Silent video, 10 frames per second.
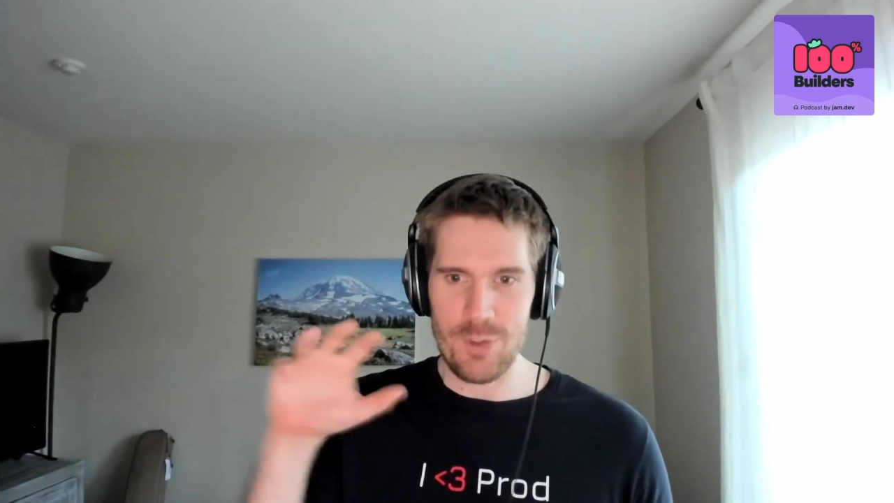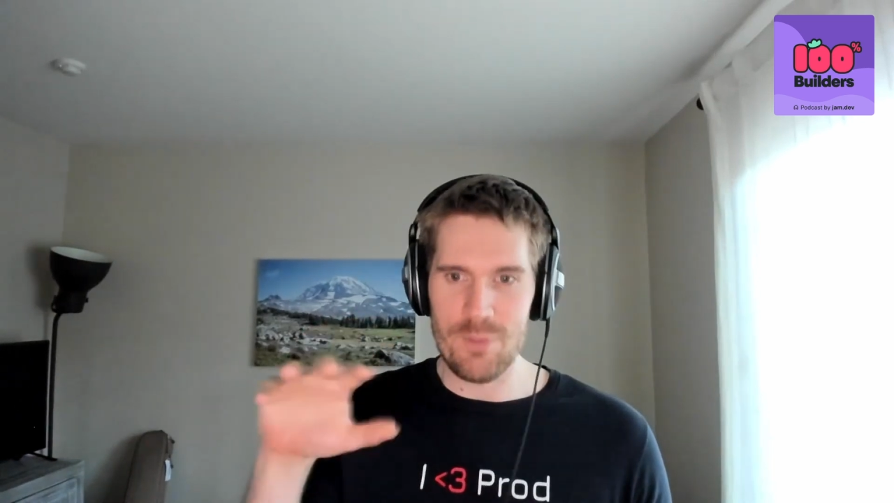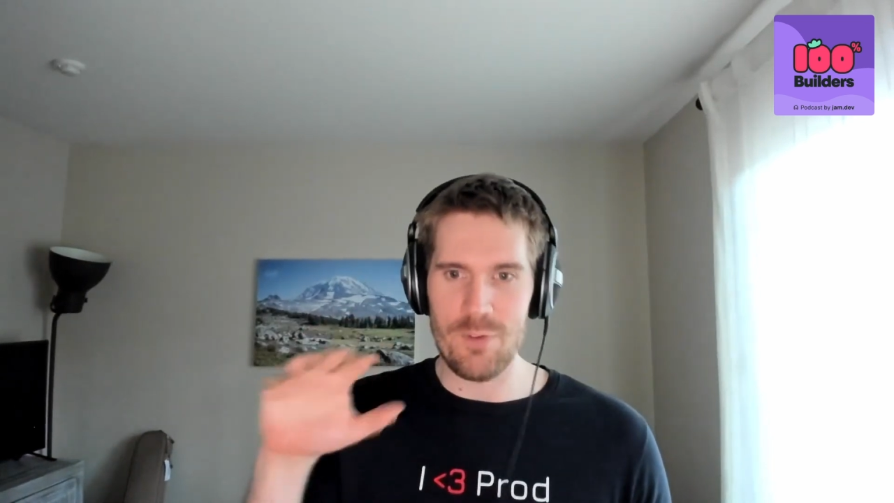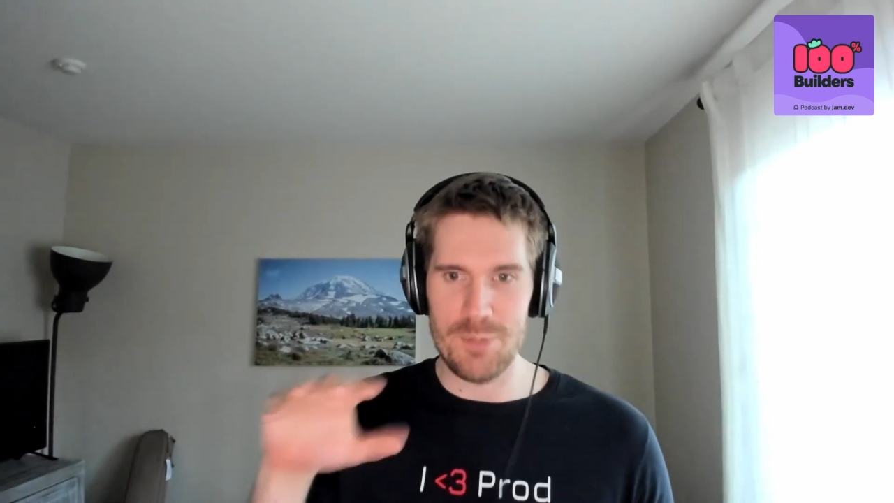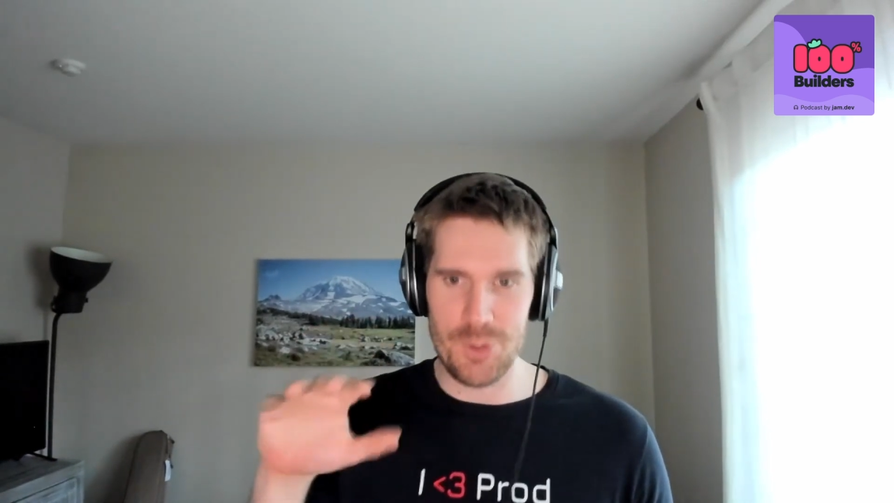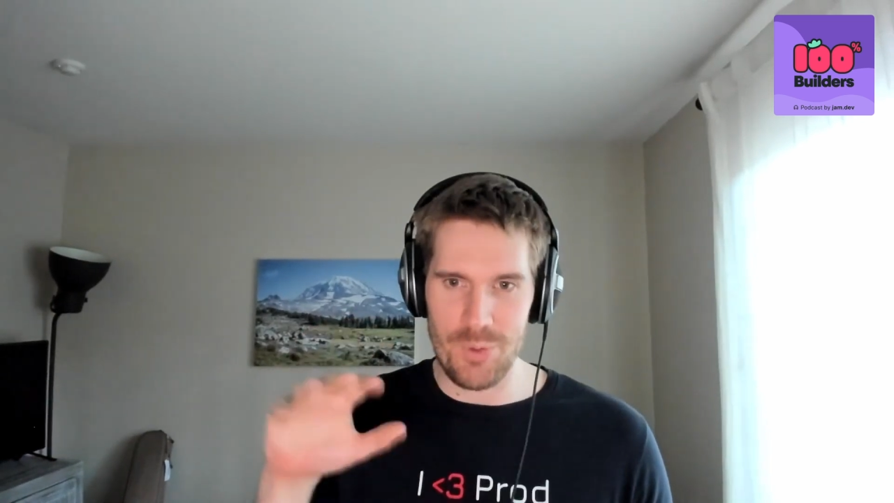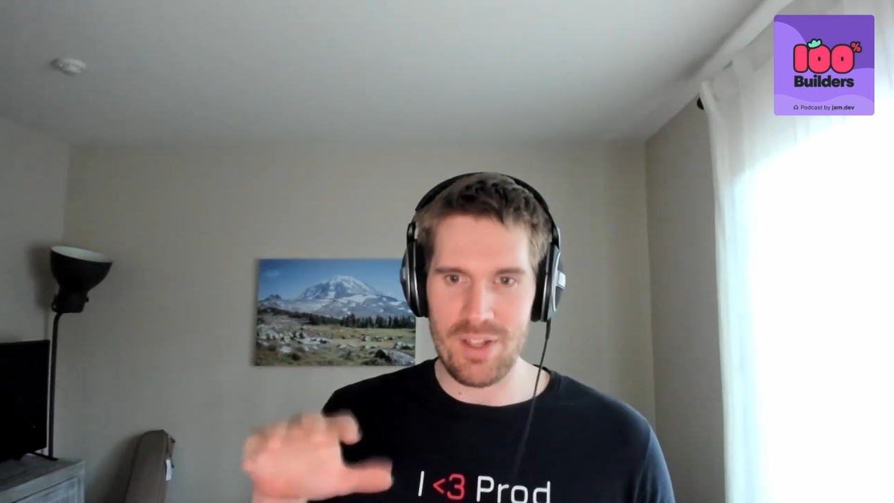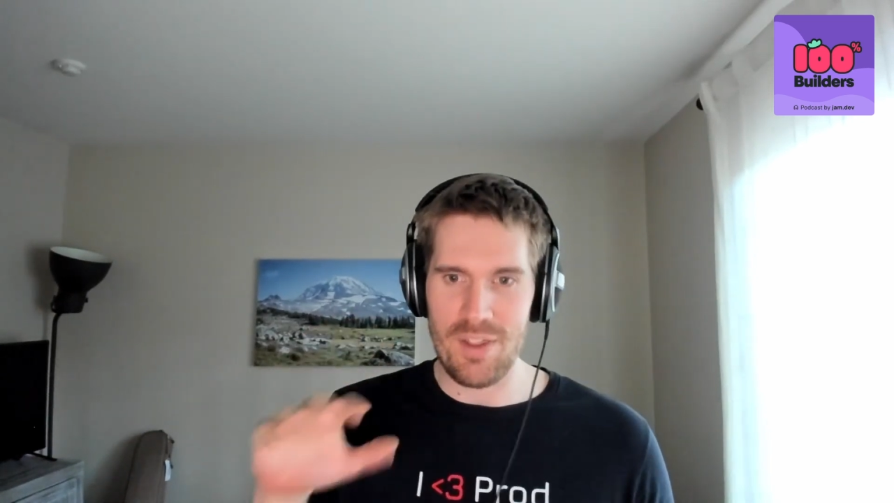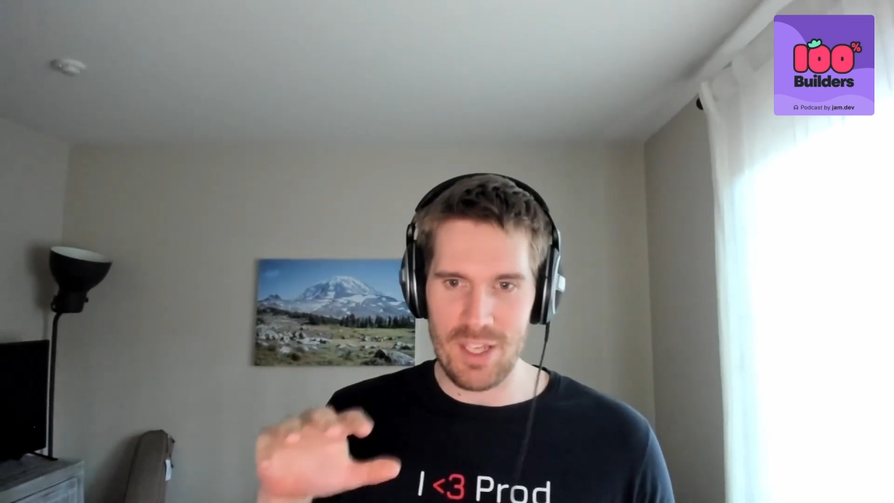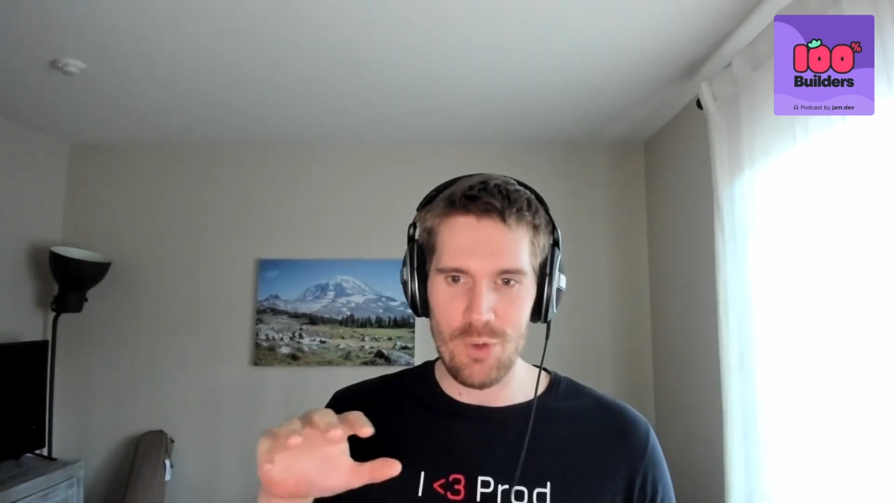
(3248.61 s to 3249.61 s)
you from doing
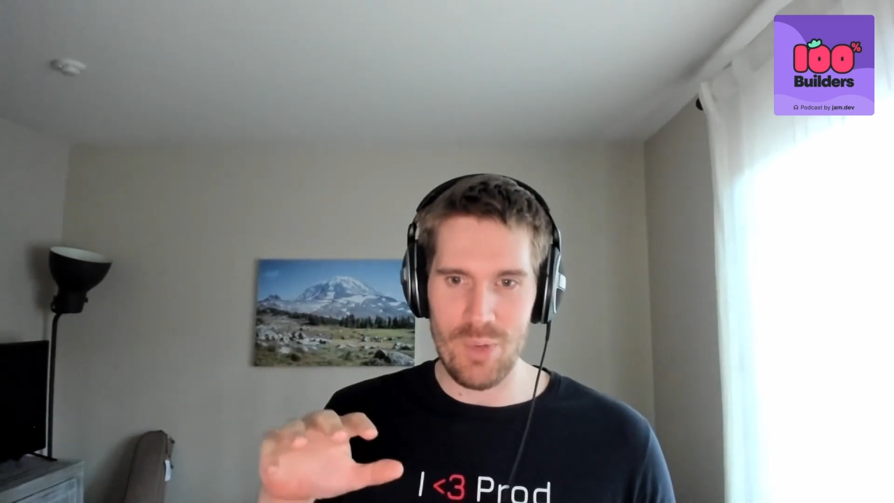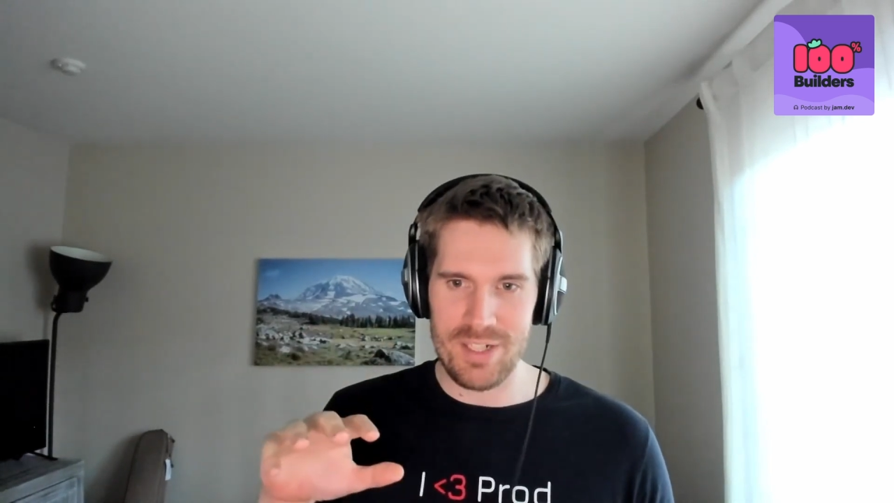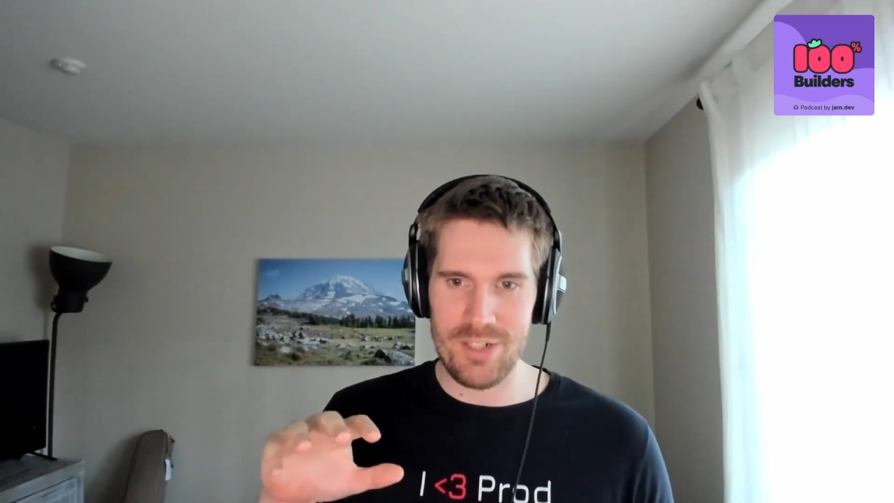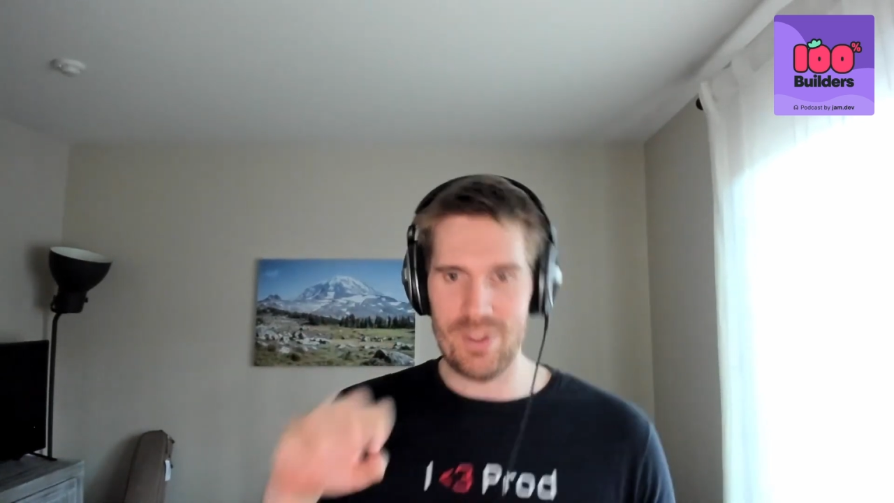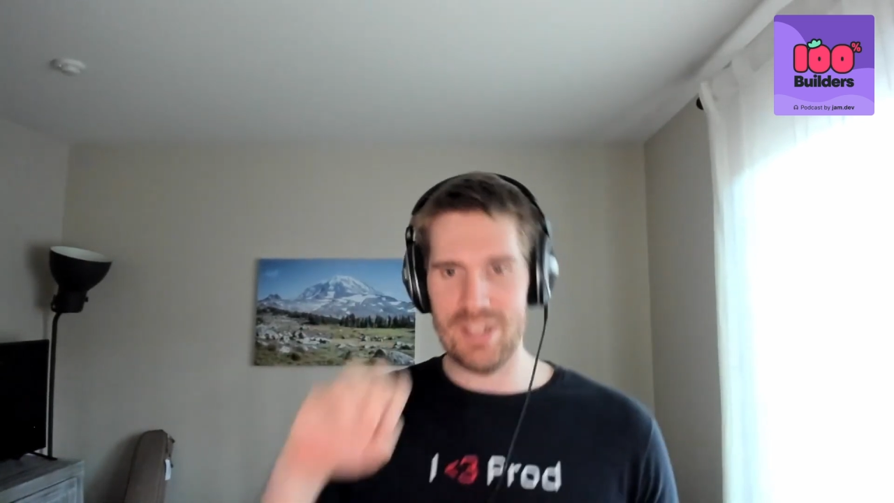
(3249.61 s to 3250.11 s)
the thing you want to do.